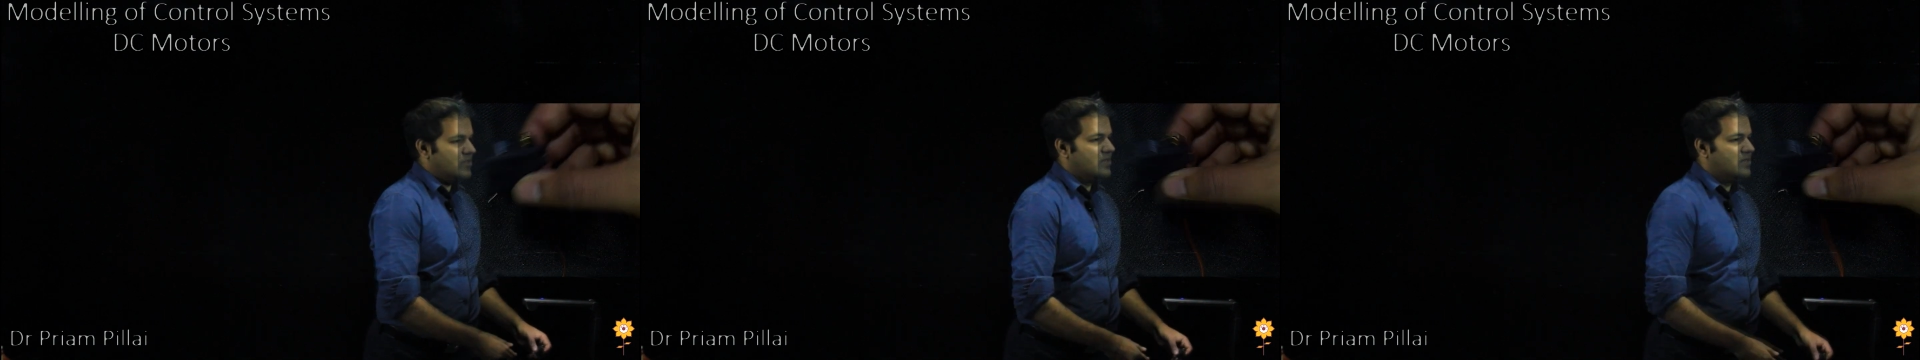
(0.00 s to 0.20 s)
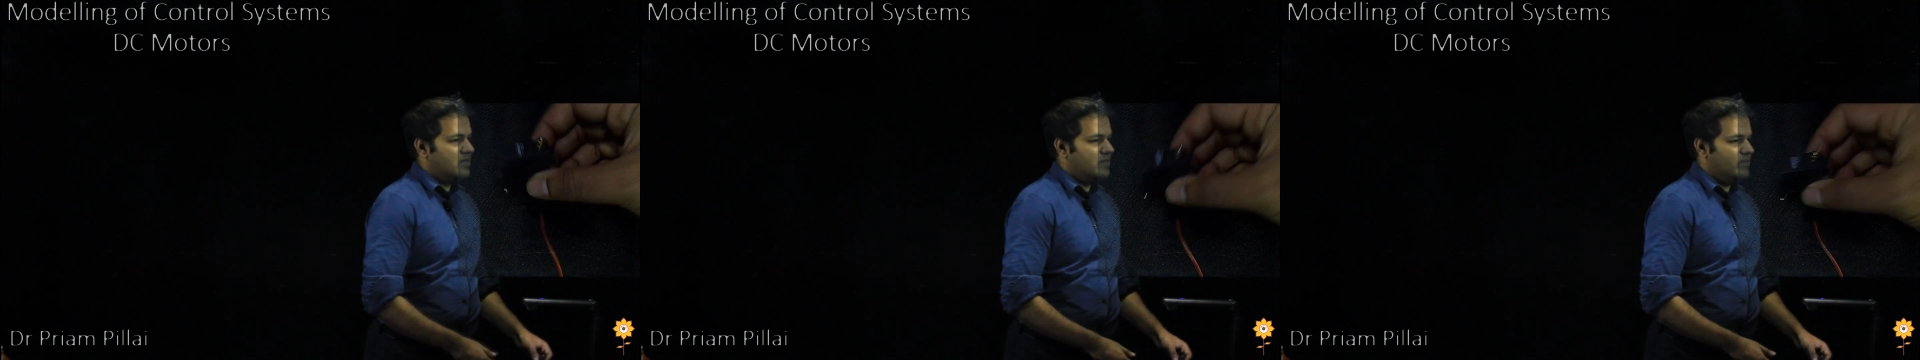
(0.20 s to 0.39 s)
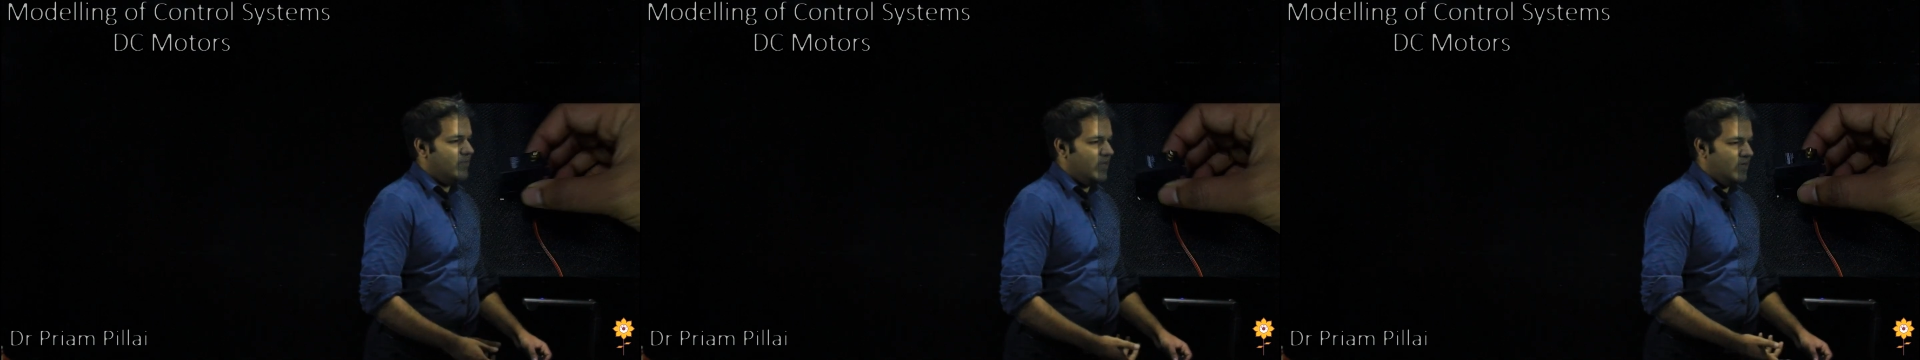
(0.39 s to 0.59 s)
and
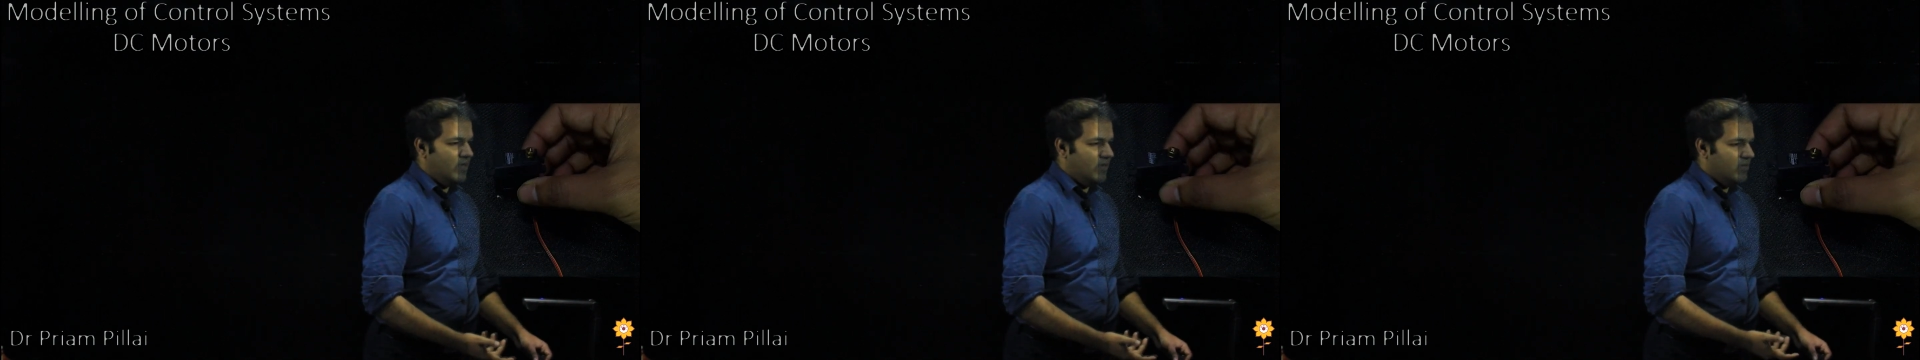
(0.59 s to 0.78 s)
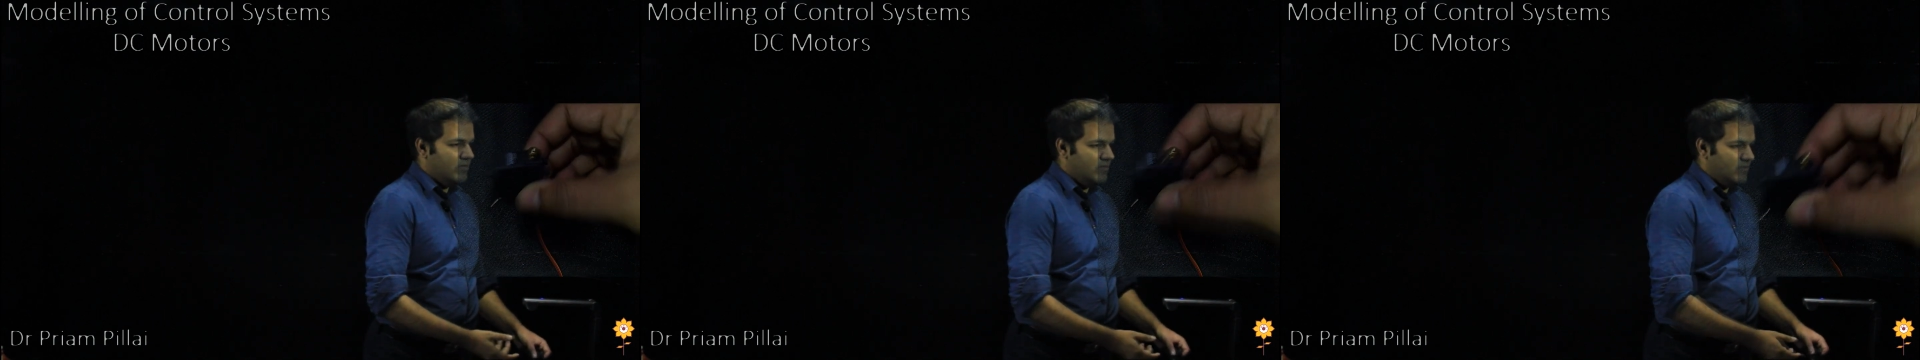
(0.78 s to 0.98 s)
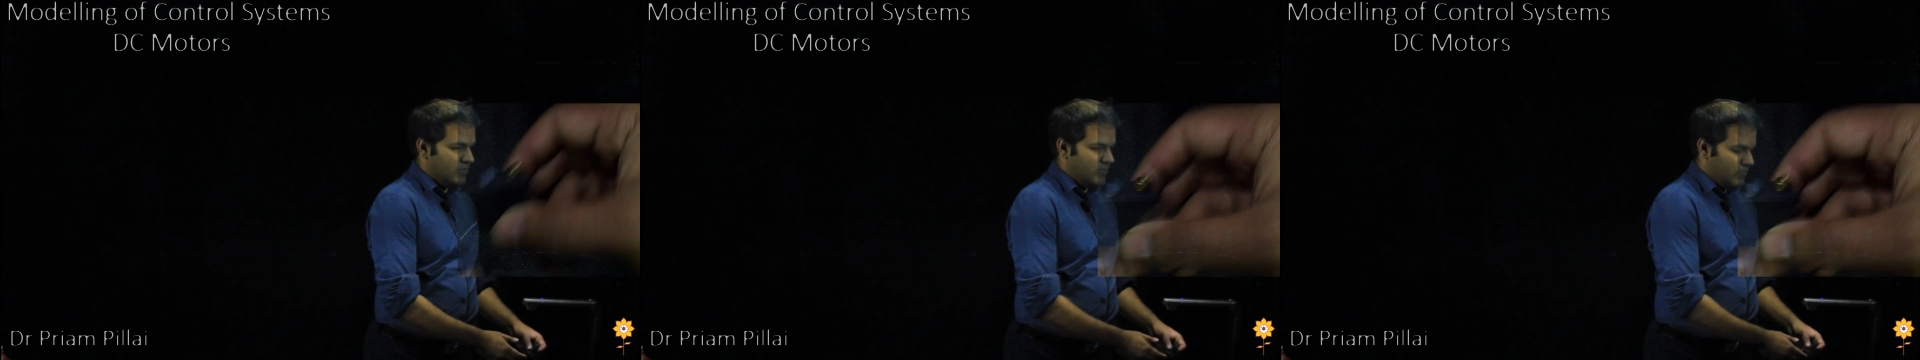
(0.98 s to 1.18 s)
many other
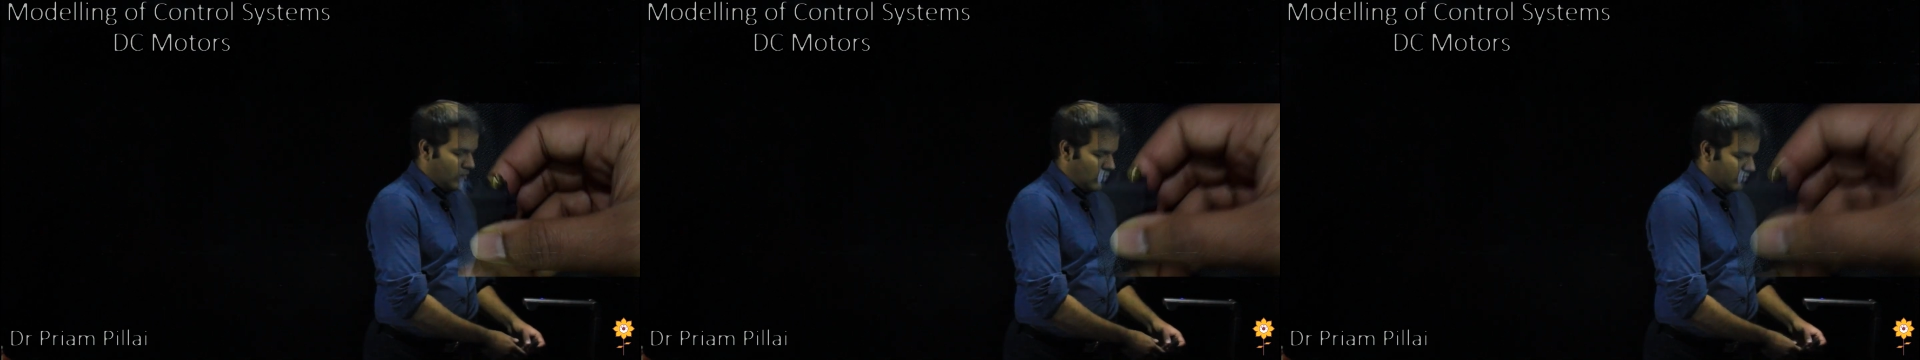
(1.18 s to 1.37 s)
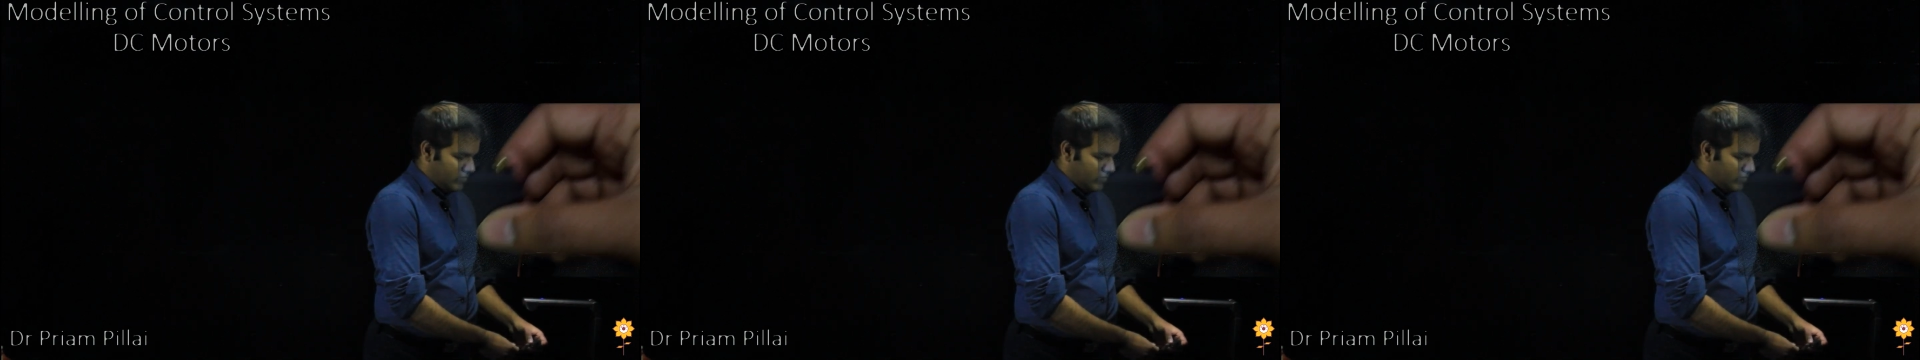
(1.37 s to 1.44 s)
small